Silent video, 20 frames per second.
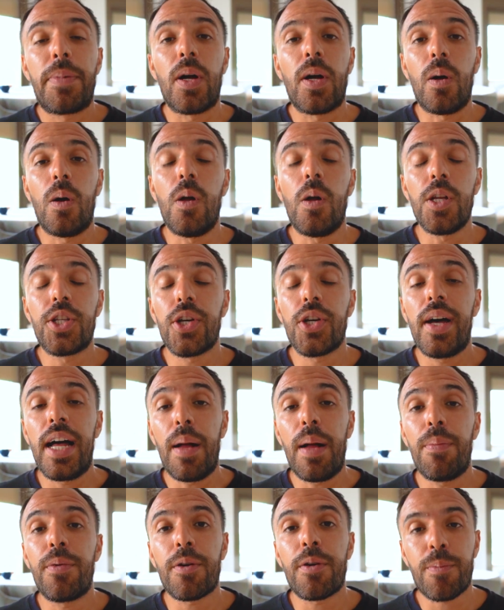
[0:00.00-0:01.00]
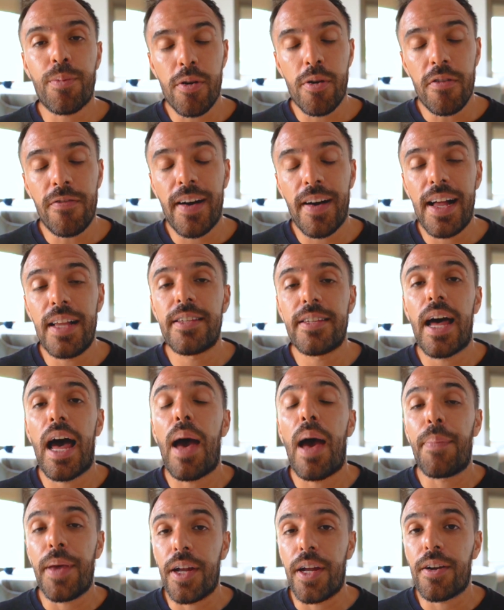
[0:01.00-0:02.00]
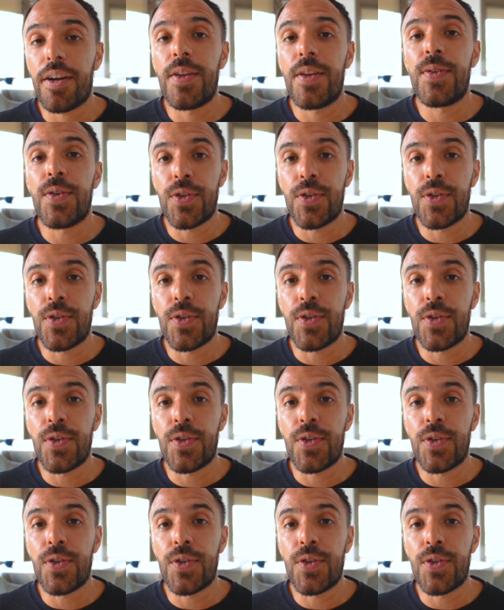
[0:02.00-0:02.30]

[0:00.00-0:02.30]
but also help their profiles appear in